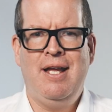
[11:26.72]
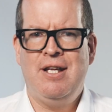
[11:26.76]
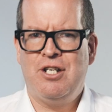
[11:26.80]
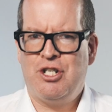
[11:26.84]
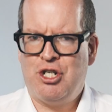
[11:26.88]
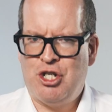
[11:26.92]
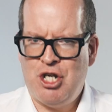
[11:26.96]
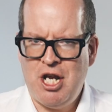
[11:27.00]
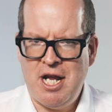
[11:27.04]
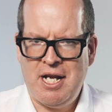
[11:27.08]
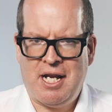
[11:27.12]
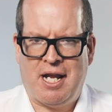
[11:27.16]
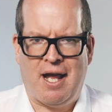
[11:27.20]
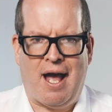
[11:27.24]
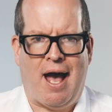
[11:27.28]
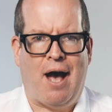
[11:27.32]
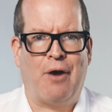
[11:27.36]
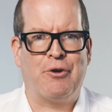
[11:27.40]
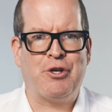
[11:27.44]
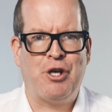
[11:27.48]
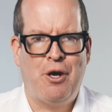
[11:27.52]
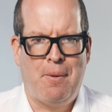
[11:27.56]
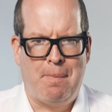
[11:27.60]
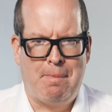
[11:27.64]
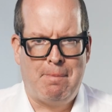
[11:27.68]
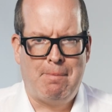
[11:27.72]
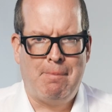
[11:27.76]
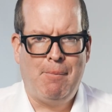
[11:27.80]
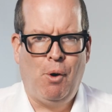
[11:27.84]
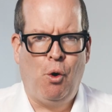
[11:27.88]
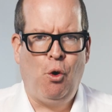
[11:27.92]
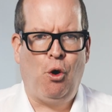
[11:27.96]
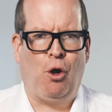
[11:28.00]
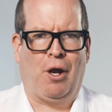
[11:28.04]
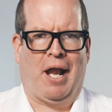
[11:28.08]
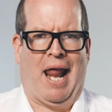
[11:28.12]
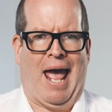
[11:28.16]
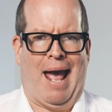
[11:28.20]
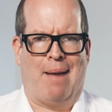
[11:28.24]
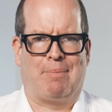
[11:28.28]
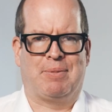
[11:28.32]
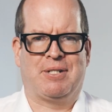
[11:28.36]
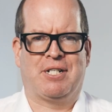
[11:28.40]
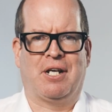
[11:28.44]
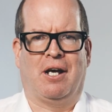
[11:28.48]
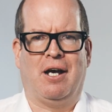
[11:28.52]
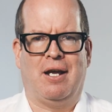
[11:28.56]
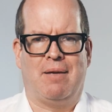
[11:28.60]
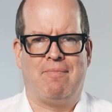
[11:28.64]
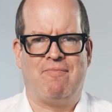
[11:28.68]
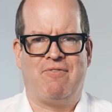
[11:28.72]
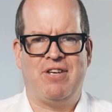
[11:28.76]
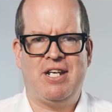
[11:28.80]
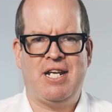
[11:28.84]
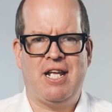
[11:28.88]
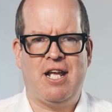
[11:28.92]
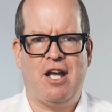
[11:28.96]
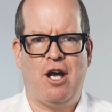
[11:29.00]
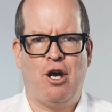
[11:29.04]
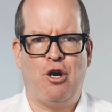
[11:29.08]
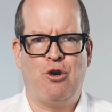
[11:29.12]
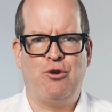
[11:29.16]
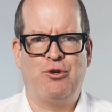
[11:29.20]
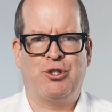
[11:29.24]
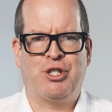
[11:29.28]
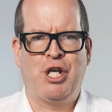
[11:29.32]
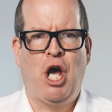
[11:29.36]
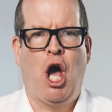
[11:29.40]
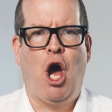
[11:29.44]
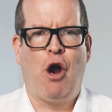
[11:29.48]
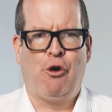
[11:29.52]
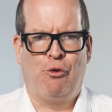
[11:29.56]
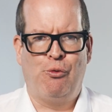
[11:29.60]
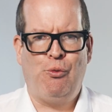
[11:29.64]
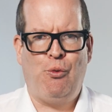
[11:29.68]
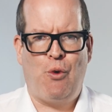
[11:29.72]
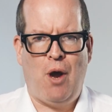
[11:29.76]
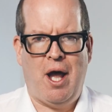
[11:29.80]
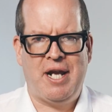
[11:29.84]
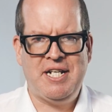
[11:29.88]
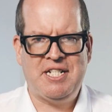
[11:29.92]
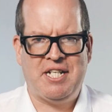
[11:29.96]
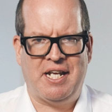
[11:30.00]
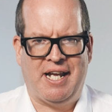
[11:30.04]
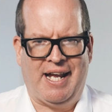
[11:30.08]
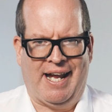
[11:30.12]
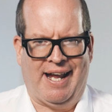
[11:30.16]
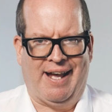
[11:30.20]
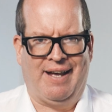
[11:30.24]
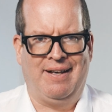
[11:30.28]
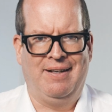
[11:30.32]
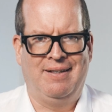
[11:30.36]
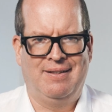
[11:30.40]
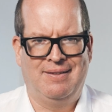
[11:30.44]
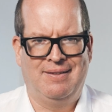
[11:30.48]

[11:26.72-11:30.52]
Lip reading: Check out more lab time videos right here.